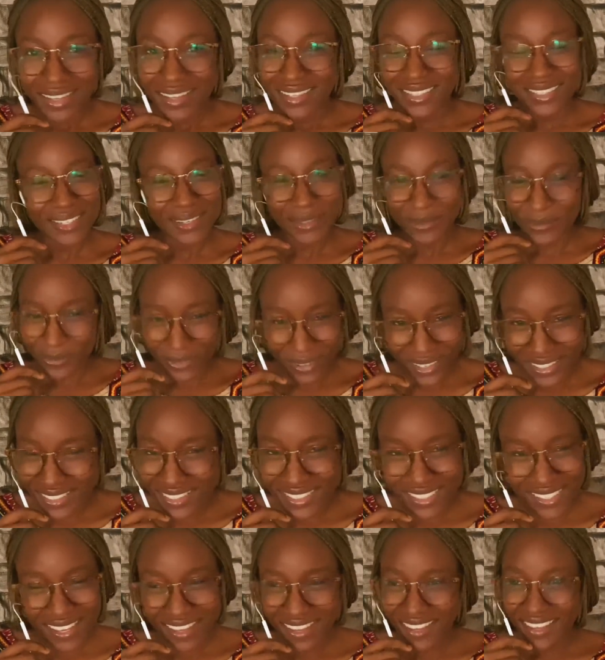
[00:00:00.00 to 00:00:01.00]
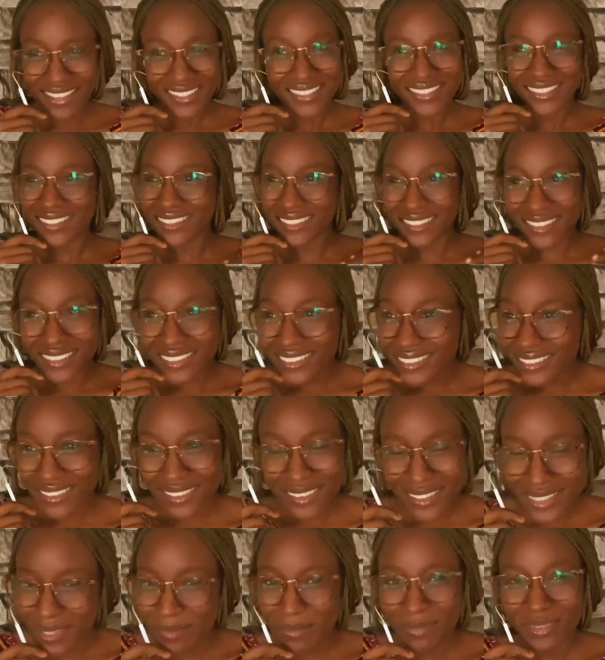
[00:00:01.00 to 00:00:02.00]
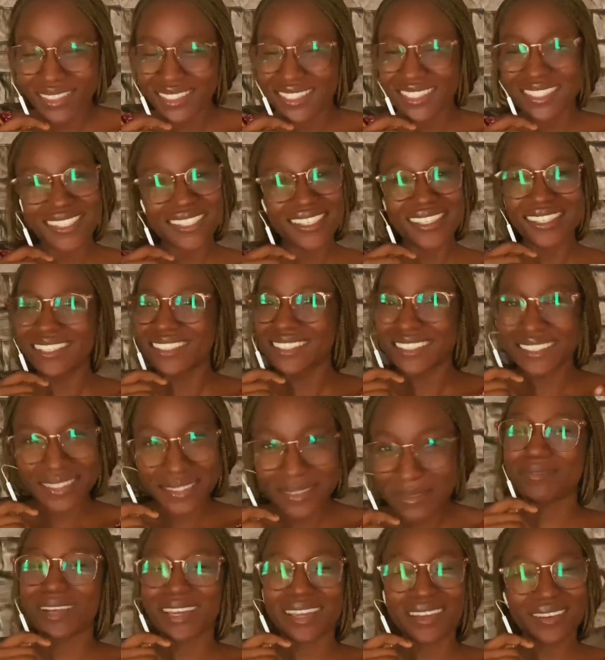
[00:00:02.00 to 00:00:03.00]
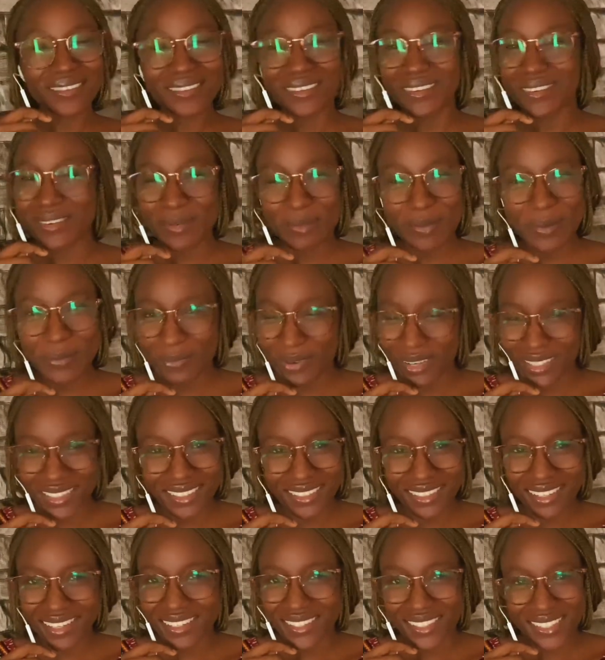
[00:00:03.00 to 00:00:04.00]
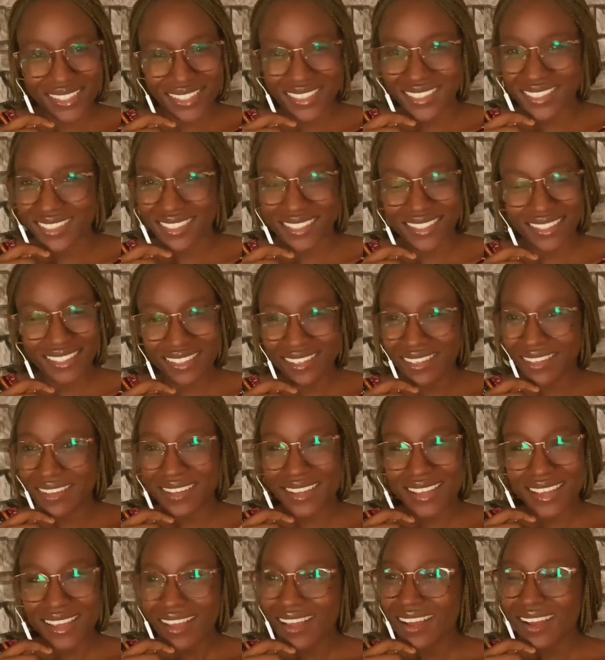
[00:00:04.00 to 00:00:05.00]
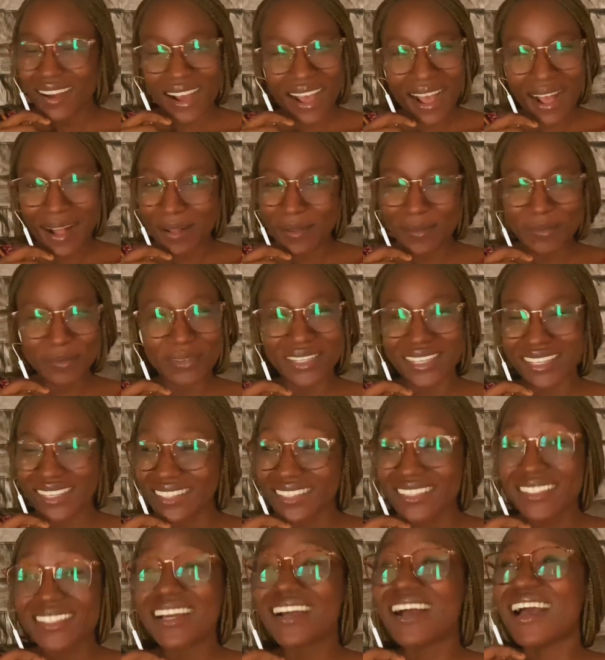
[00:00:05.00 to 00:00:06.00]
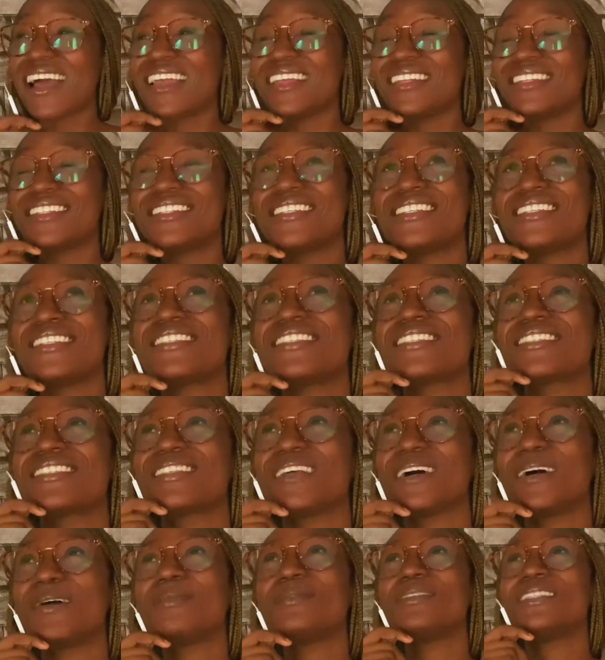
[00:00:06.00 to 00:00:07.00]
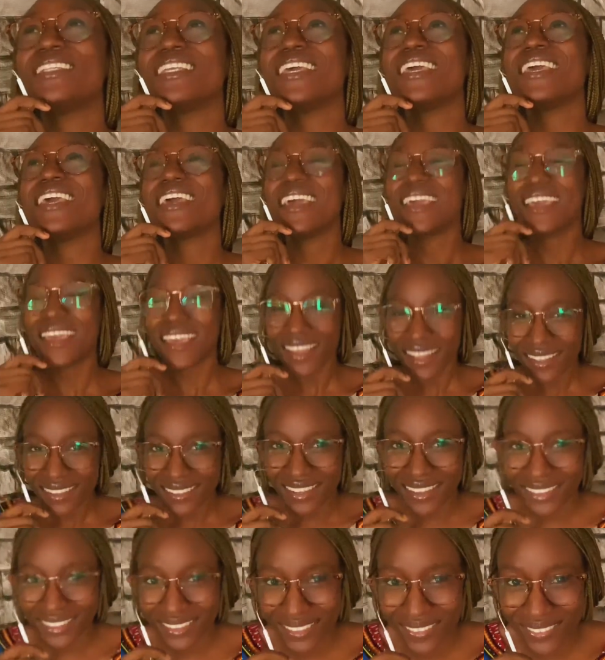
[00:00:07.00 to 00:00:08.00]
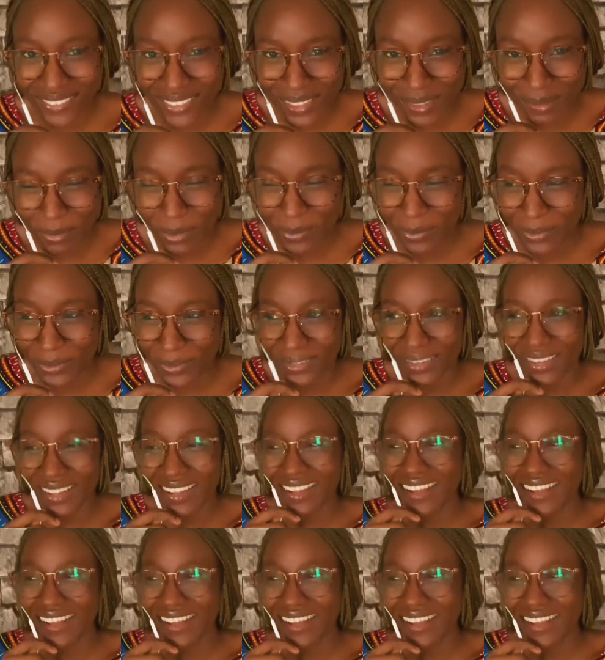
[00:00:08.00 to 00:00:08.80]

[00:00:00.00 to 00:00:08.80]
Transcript: Jane Frances, Timothy, my honorable president Chidi, Albi. I disturbed the hell out of these people.